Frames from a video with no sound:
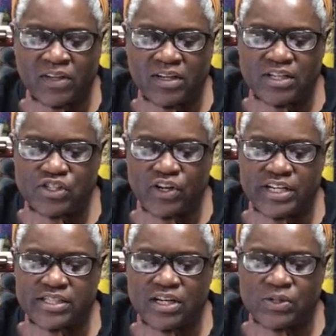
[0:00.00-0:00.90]
Uh,
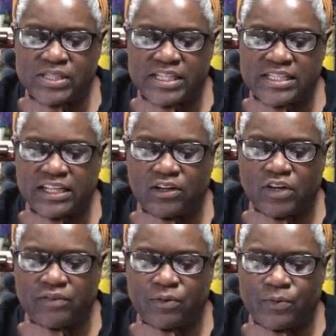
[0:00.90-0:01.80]
Doris O says, hello
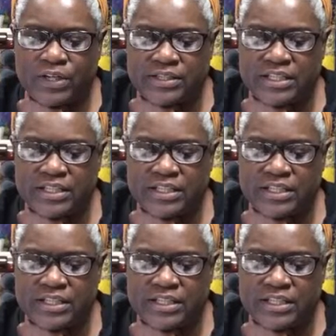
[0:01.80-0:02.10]
everyone.